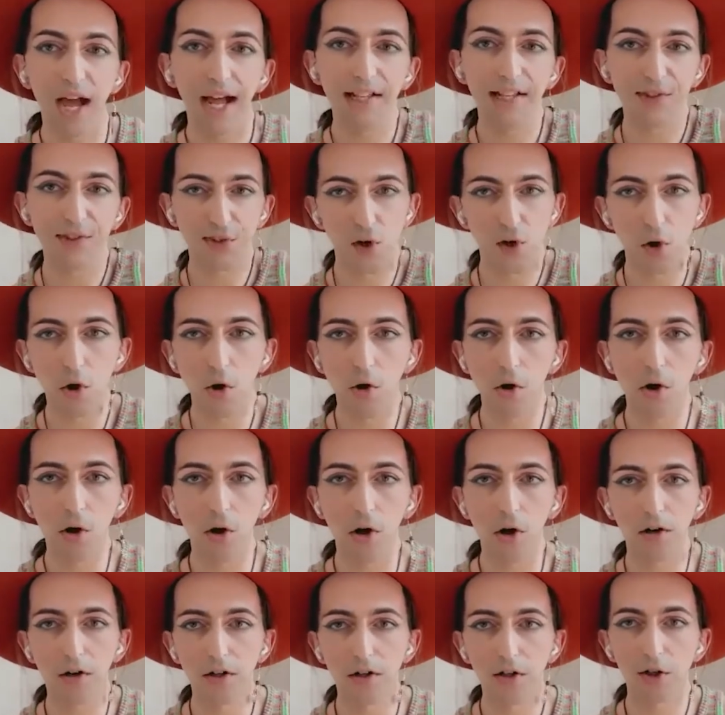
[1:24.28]
At its
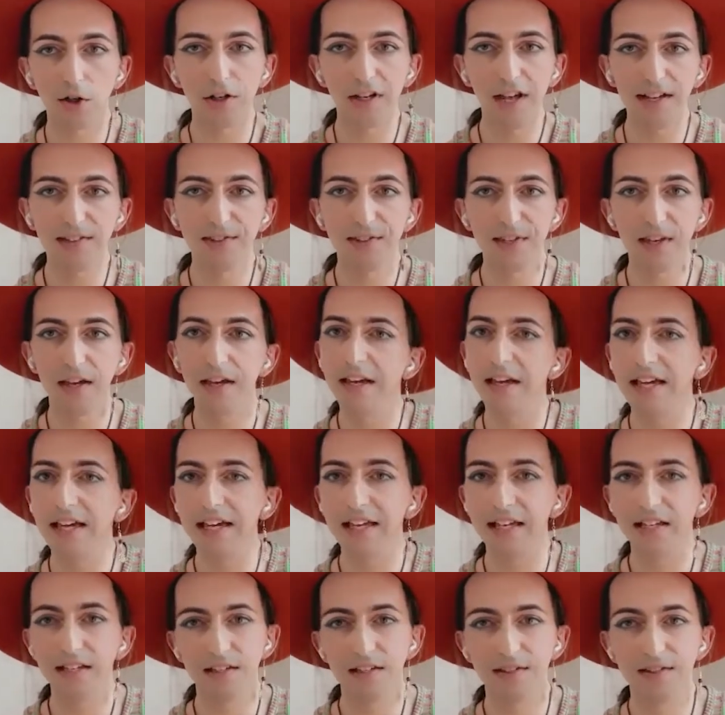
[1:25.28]
core, Creator
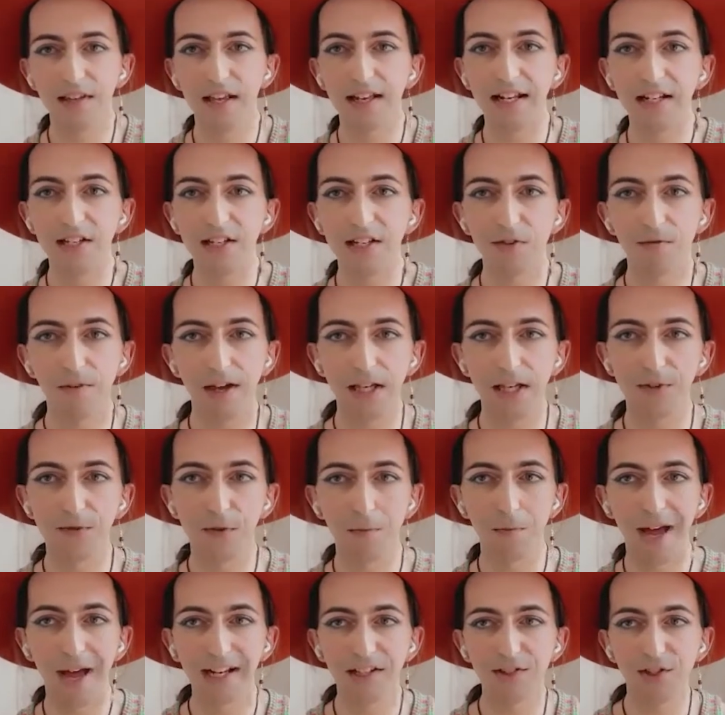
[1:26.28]
is an interface
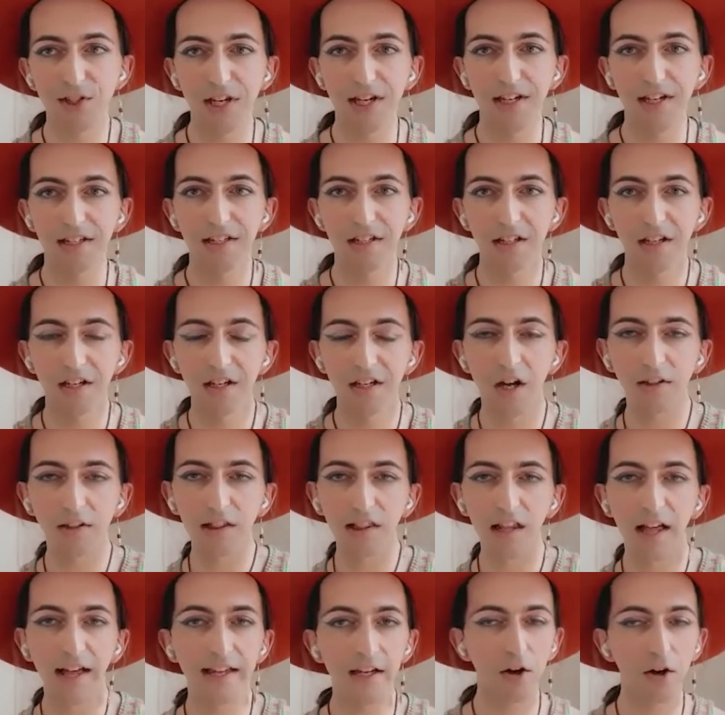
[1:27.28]
for managing an
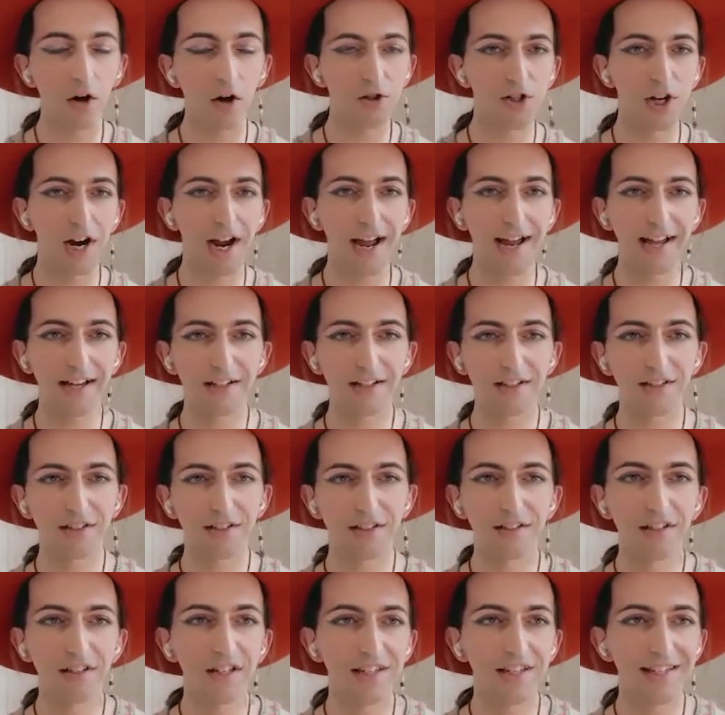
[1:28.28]
underlying contract,
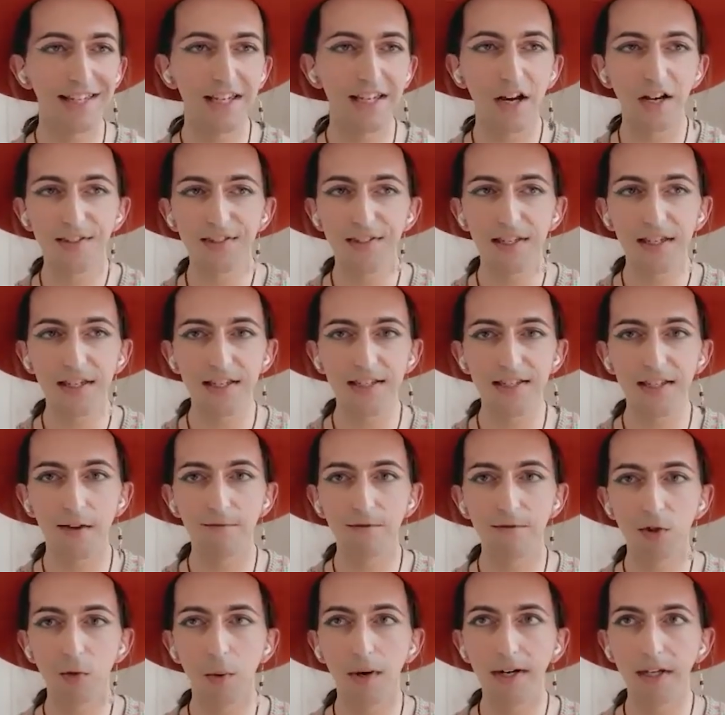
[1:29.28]

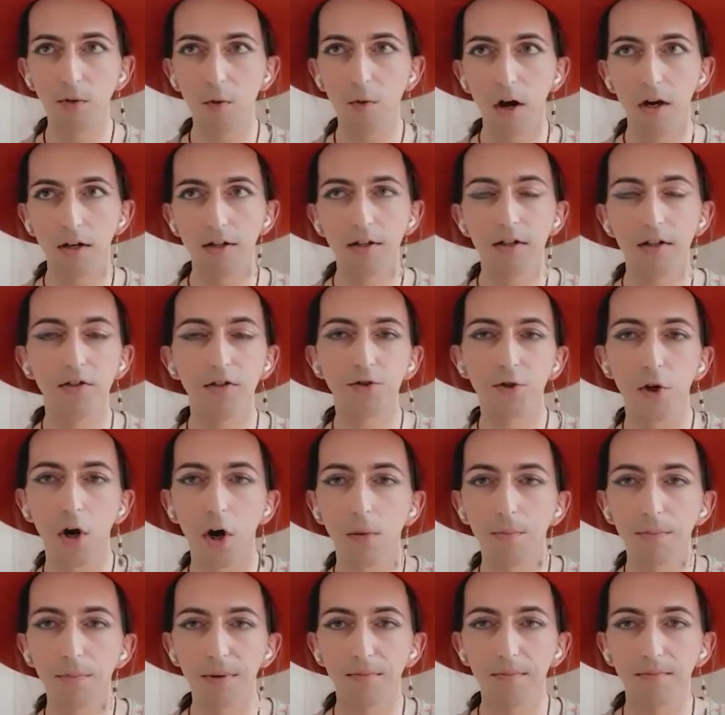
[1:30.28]

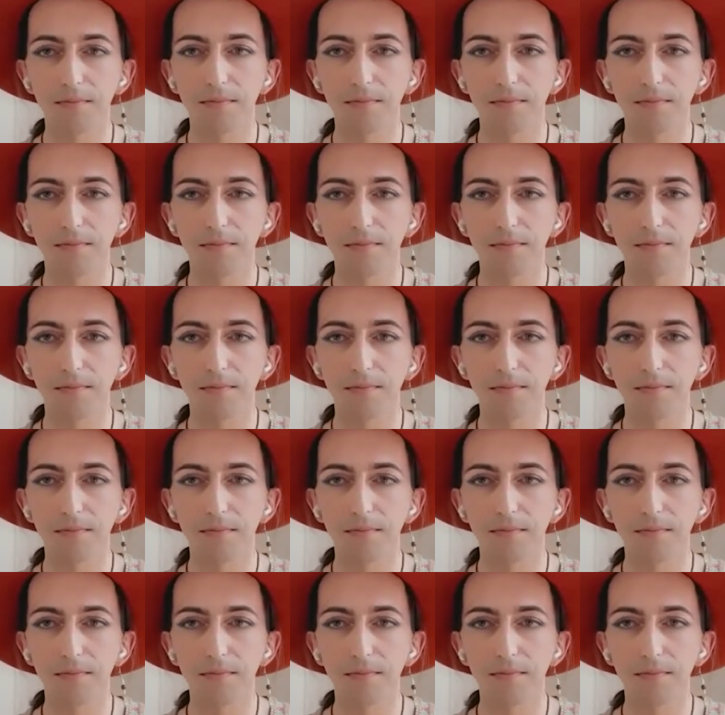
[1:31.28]
ERC721Drop.